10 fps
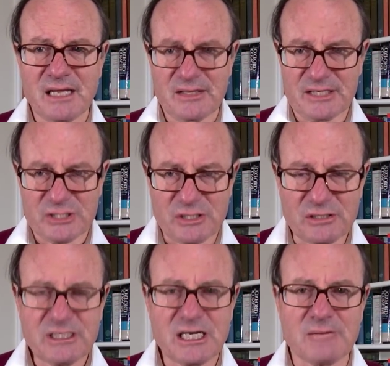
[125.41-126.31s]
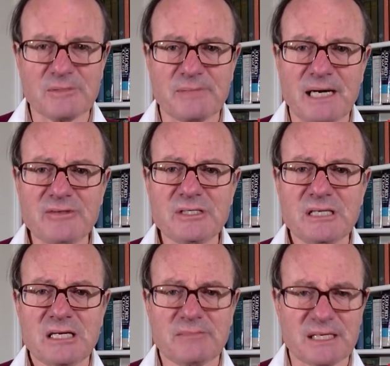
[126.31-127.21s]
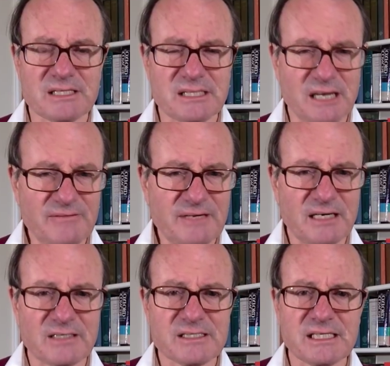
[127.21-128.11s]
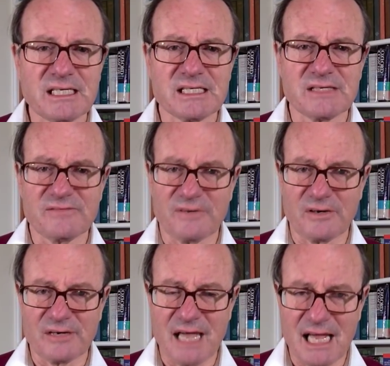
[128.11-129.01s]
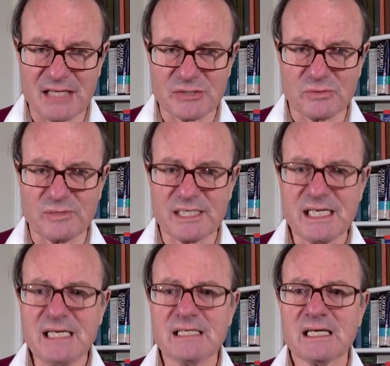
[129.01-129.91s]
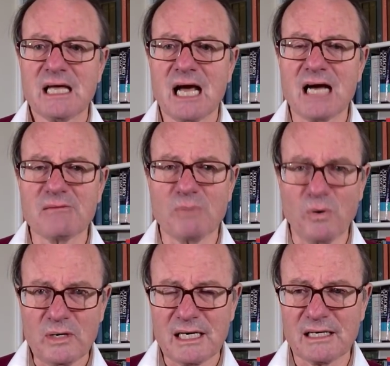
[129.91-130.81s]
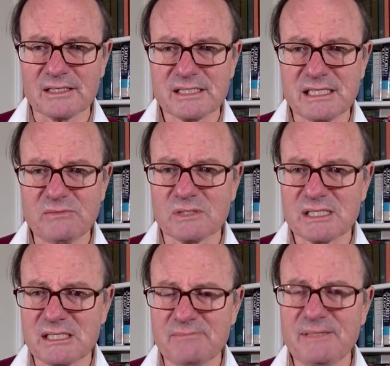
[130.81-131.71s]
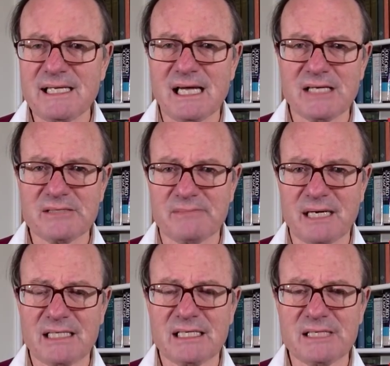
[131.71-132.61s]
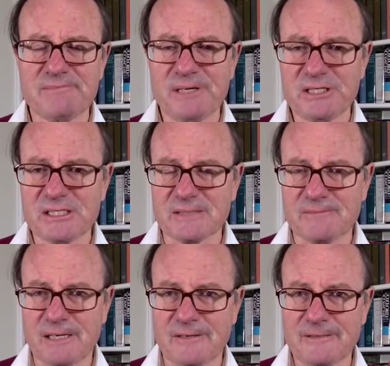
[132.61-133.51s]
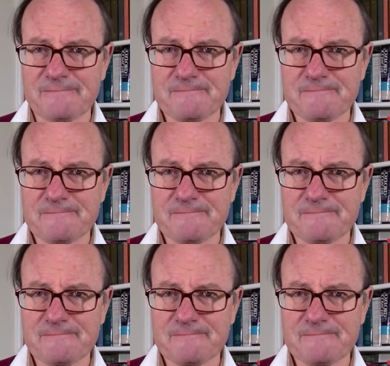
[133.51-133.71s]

This could come about because enough currency is in foreign hands already, and more currency will simply undermine its purchasing power.